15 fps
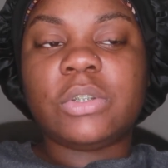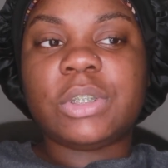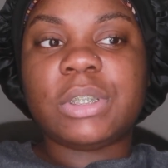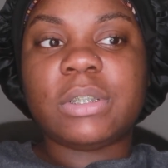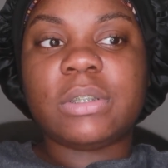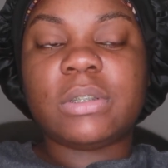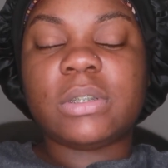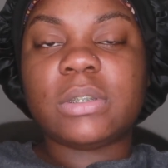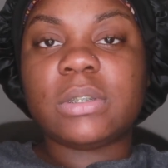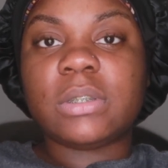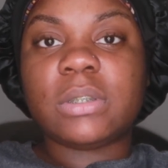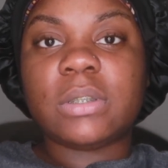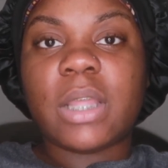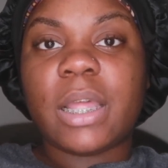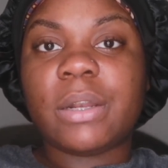just,
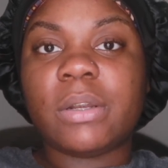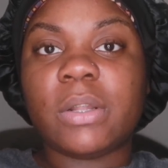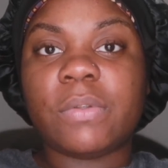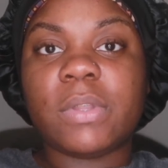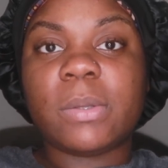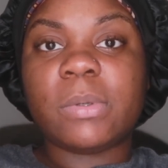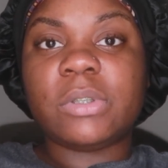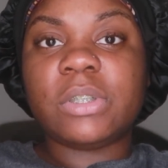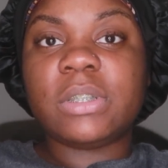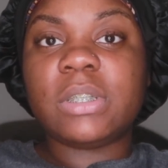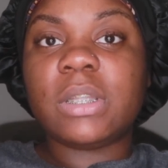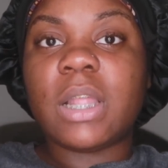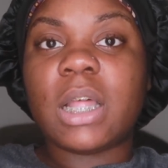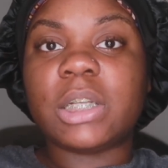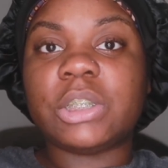I don't know, there was
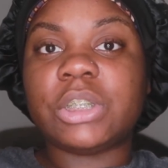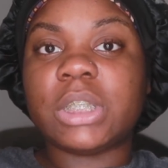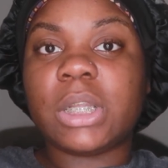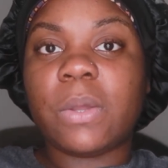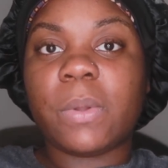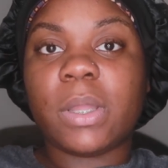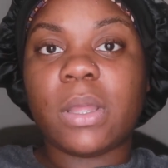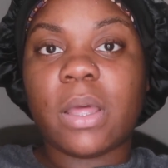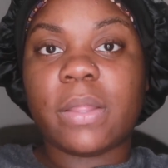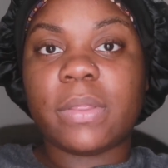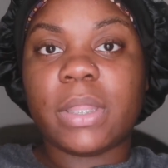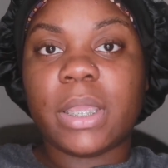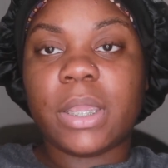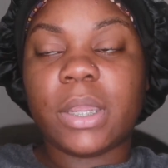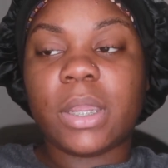just a lot of shit going
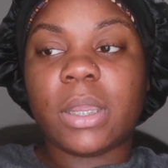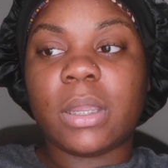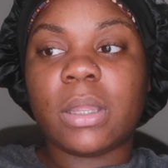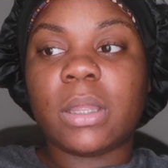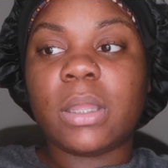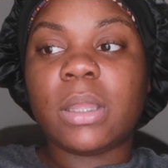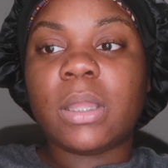on there.